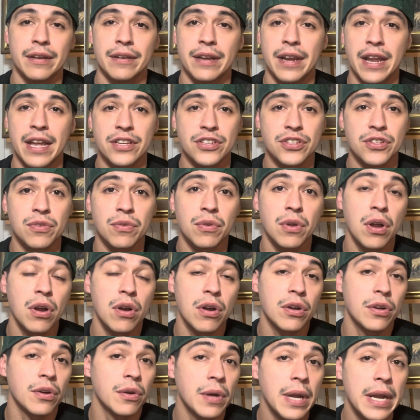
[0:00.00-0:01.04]
National
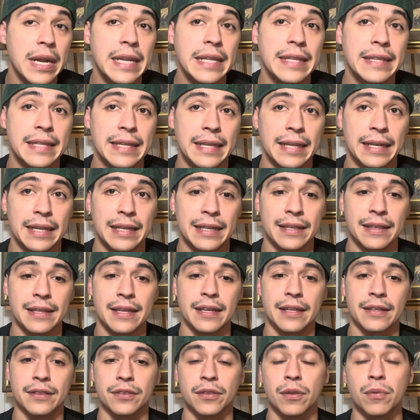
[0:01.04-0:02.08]
Guard, or anything like
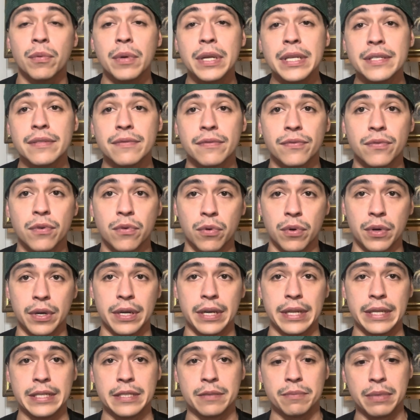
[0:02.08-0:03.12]
that. The reason for
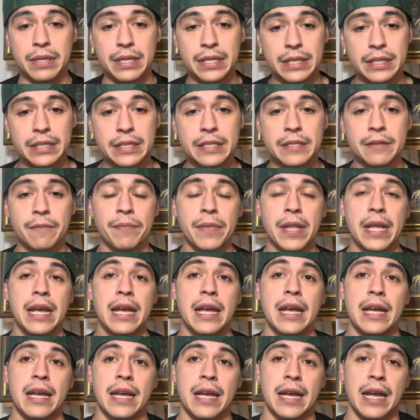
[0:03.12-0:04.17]
it is because
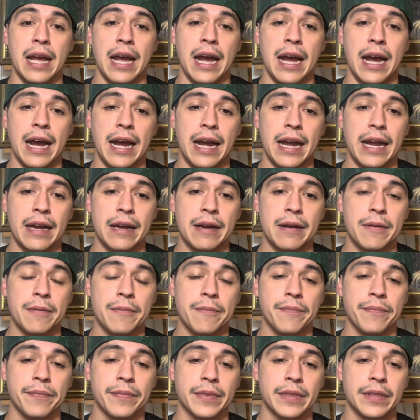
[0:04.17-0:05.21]

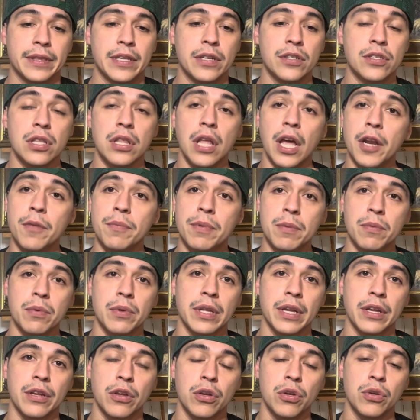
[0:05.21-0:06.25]
there's a lot of people
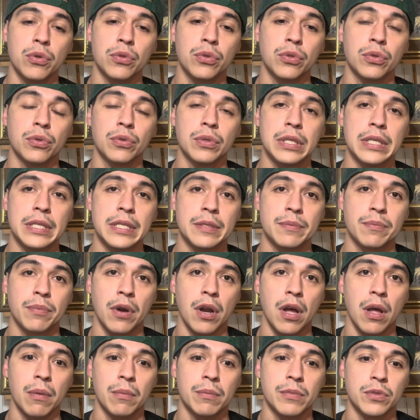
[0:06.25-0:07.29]
that go through these
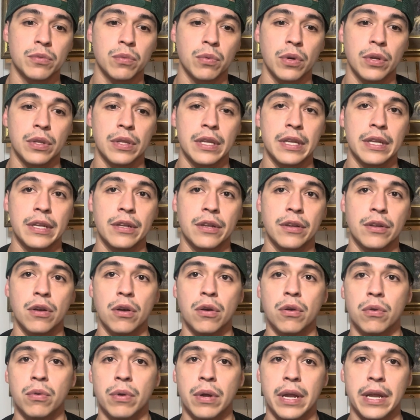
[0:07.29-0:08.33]
problems where they
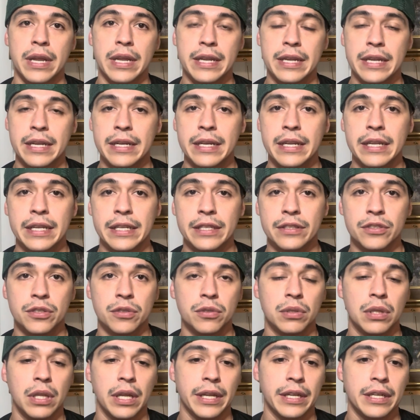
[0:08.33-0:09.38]
go
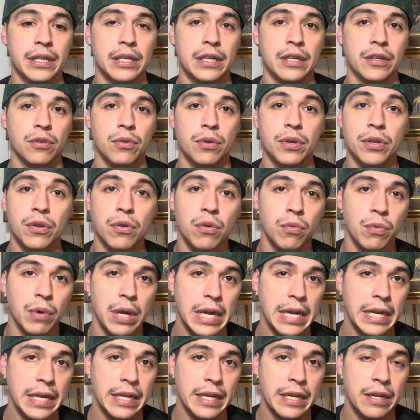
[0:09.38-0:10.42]
into like a critical
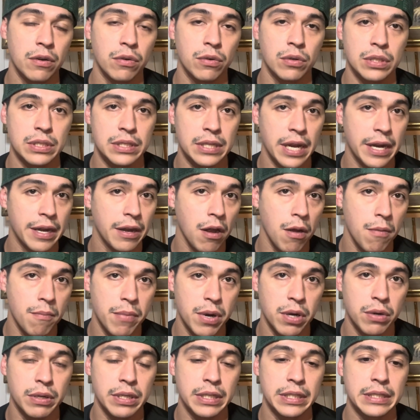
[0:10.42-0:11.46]
rating or a sign-on
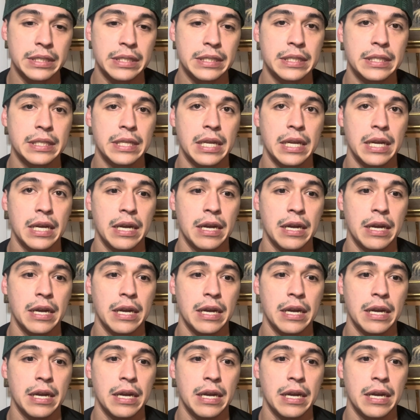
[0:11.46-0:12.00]
bonus,